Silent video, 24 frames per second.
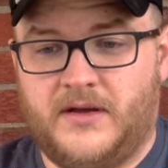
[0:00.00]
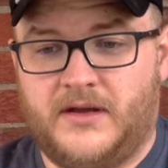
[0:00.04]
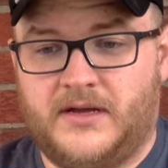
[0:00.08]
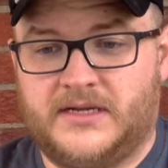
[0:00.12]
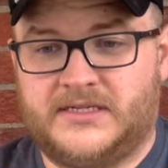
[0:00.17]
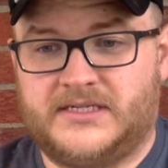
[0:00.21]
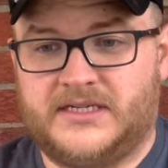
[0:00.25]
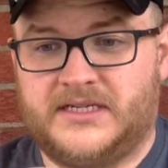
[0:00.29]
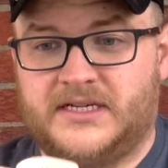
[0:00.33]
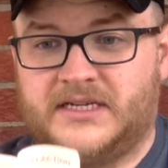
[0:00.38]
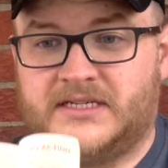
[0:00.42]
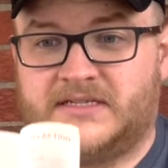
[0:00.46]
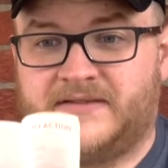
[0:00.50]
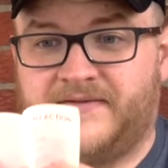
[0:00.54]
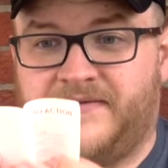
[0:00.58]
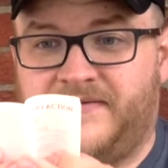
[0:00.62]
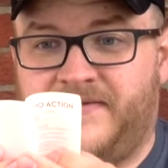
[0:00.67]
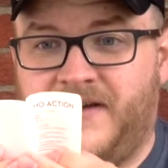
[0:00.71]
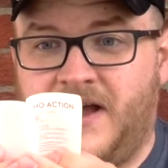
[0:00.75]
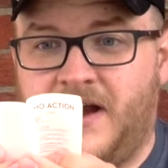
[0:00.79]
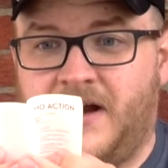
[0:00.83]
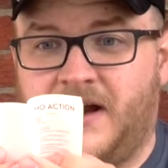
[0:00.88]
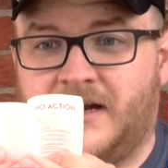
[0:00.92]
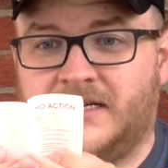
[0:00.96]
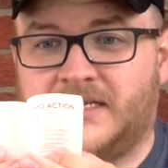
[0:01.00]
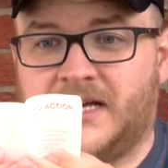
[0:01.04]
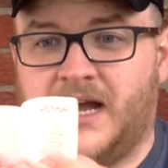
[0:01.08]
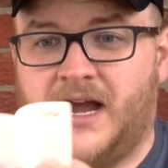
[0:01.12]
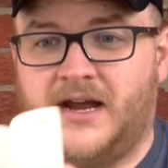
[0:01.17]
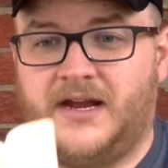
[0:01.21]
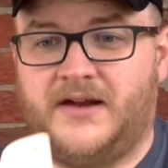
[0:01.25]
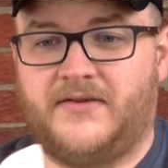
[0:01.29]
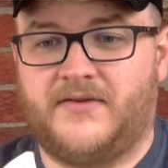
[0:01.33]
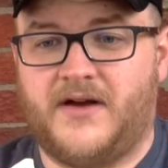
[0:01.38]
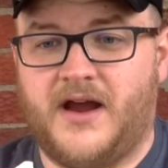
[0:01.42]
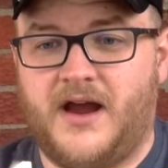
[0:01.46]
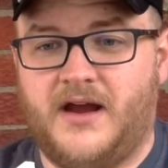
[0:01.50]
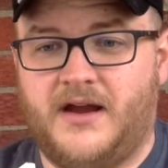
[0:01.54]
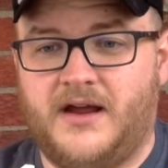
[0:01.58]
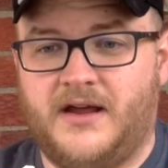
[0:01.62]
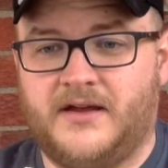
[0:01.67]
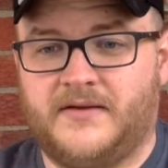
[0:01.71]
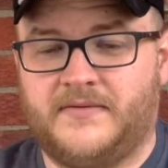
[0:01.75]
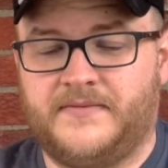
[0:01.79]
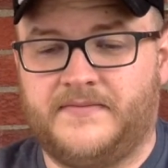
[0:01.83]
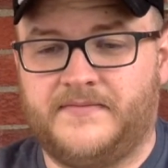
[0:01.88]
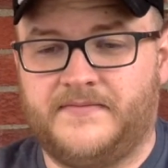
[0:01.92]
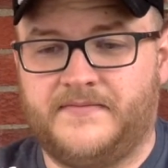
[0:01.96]
This is very tiny
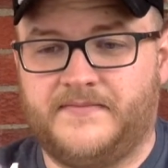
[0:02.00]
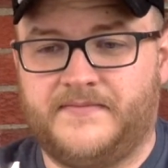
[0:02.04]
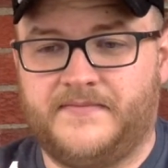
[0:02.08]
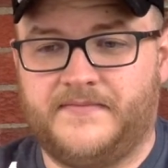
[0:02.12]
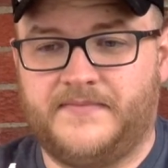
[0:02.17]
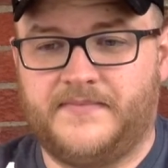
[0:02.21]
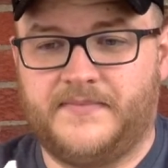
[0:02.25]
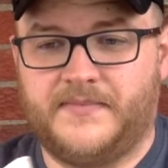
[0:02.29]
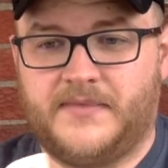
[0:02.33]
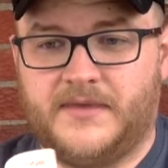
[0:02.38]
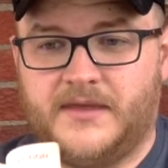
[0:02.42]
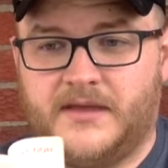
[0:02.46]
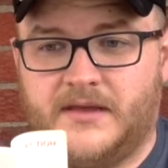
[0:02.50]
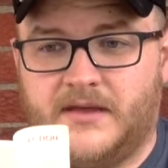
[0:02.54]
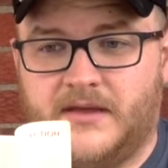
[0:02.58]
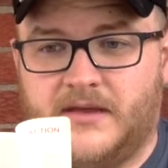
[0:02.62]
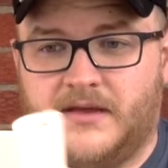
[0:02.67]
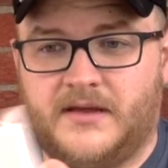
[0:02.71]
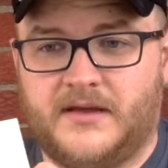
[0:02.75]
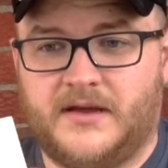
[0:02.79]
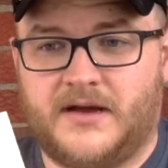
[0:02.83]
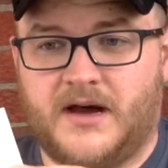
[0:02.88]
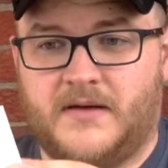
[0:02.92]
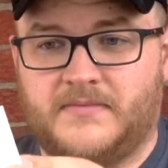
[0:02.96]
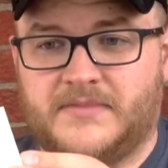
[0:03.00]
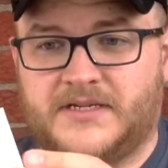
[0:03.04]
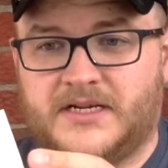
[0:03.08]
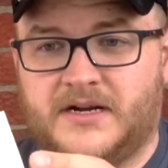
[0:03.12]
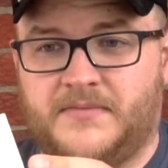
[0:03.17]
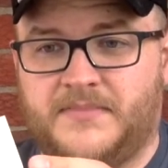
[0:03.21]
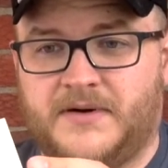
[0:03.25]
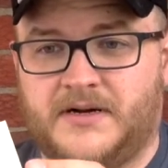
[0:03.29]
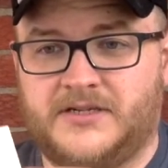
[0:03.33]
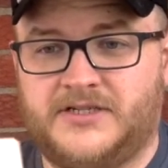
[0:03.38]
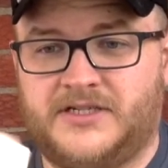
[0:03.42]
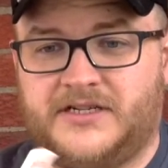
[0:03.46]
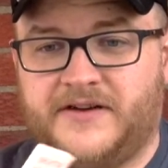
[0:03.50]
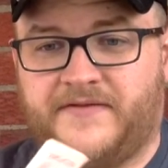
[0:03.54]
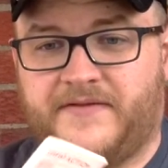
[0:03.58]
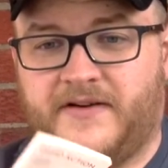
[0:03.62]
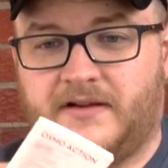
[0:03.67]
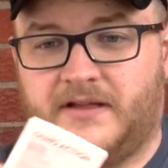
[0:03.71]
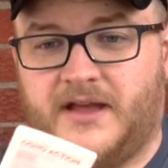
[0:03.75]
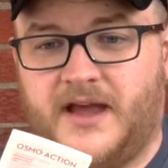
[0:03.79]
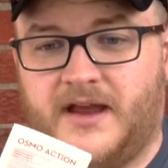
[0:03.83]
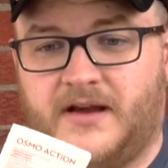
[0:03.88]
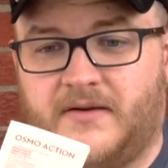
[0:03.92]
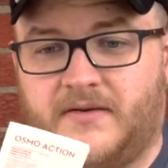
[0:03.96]
writing. Comes in a bunch of
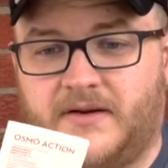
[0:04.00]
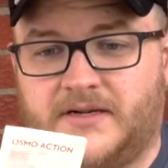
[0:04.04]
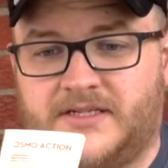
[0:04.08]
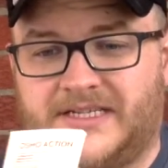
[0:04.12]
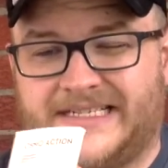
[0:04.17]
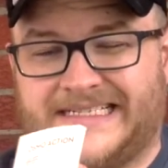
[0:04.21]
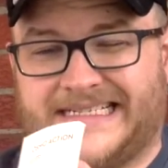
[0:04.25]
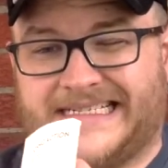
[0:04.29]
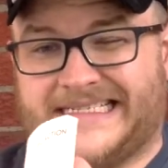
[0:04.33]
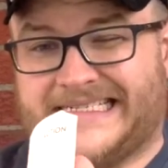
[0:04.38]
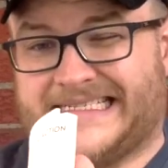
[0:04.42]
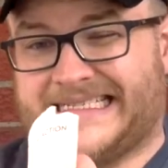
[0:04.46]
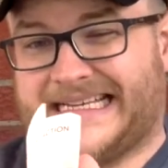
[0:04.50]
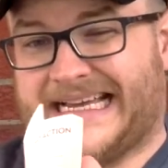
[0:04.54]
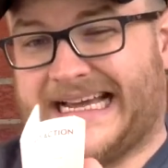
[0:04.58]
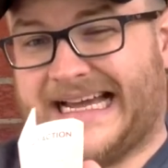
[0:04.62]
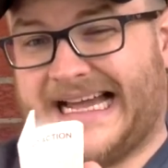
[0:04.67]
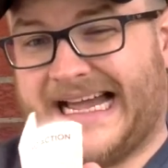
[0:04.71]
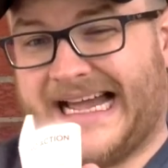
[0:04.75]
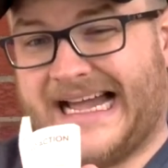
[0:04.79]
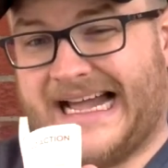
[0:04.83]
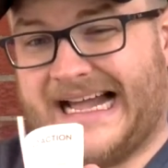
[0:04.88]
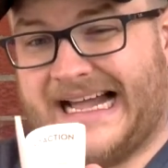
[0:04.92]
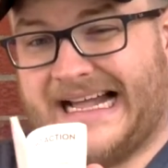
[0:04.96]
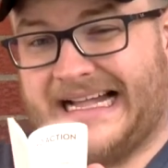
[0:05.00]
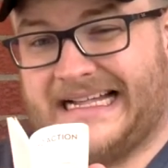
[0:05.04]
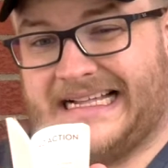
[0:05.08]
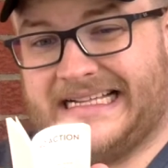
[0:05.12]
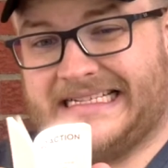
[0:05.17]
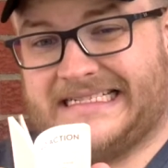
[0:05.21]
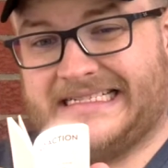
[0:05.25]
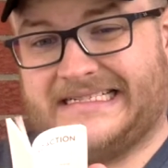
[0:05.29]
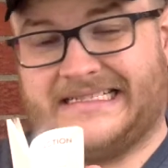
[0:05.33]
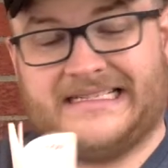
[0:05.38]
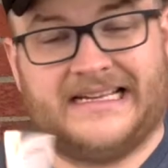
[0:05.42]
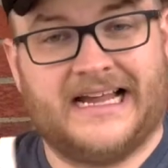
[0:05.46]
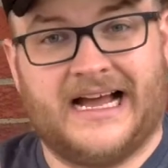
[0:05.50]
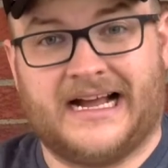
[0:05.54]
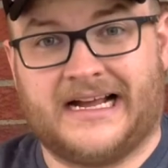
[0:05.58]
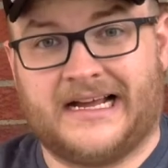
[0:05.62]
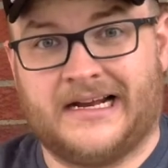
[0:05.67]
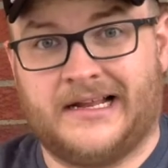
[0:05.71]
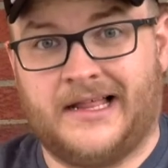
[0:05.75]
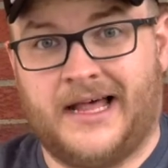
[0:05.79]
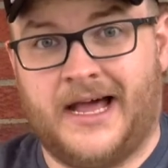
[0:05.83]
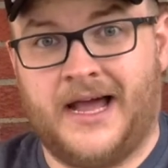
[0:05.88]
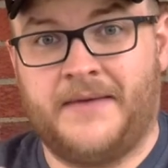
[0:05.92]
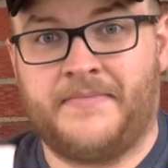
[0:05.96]
different languages. Not
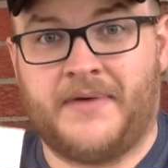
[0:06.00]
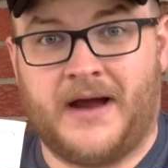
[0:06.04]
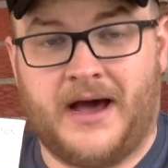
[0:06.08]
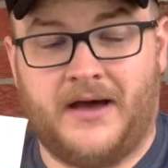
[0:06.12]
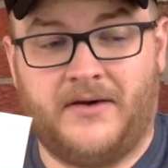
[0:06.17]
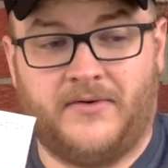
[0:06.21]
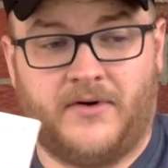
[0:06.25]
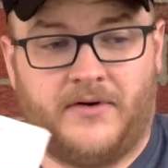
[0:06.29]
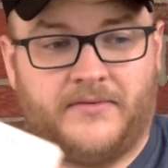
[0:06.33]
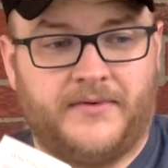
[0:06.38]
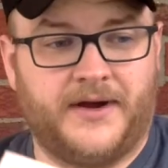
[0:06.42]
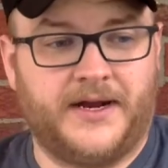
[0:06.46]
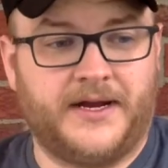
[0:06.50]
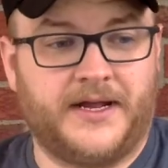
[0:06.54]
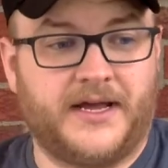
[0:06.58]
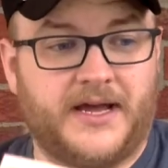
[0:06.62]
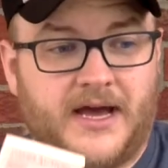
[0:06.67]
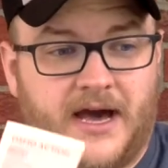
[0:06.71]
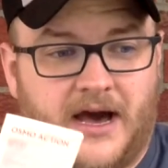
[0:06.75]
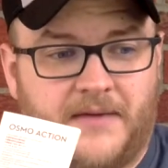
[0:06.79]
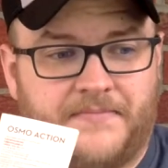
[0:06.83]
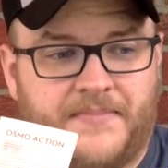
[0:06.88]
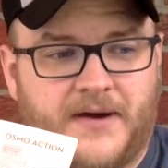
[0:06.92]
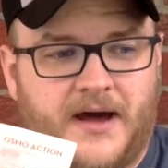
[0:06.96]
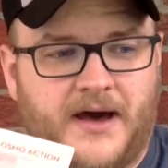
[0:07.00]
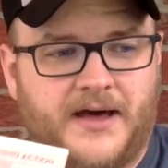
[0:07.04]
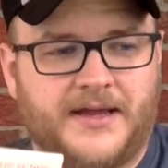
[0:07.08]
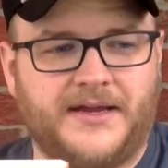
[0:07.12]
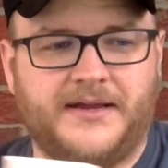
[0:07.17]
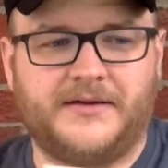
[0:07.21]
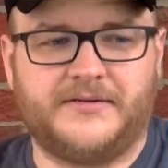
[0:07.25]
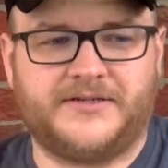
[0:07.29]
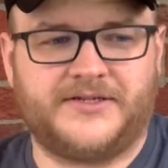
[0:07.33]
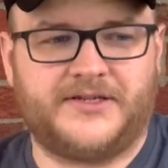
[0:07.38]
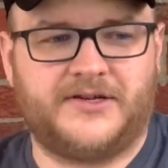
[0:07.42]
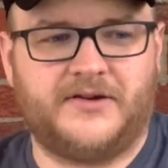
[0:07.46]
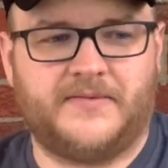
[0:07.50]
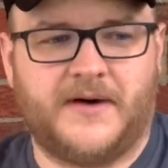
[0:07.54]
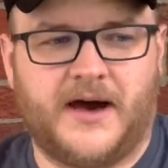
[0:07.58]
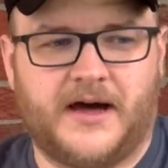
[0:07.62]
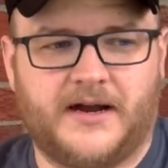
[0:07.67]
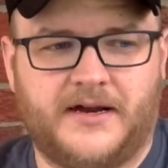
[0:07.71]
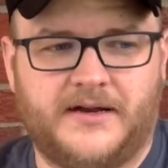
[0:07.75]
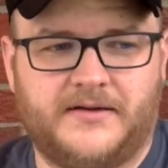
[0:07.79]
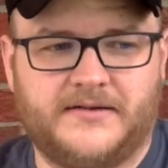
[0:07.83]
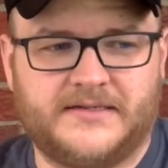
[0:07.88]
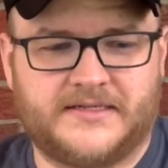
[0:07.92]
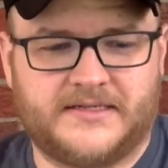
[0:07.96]
gonna lie, I probably won't read it. I'll probably YouTube
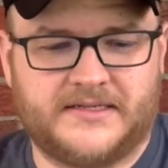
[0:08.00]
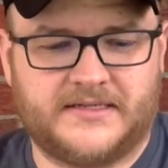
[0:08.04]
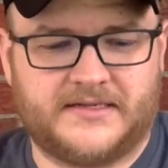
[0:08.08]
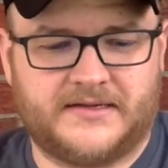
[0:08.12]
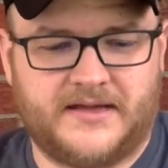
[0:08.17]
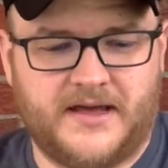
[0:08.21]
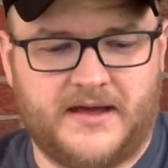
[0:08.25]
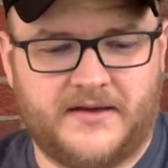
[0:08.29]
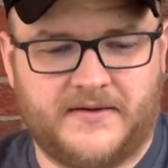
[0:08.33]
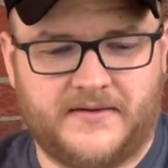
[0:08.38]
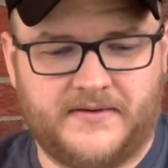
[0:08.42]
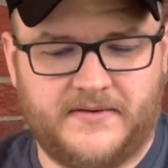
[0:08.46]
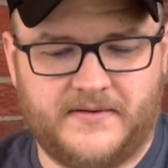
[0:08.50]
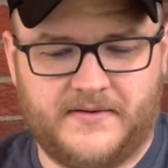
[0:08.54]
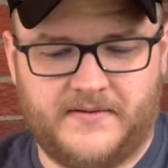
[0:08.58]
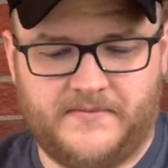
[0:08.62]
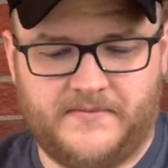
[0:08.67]
how to use this thing.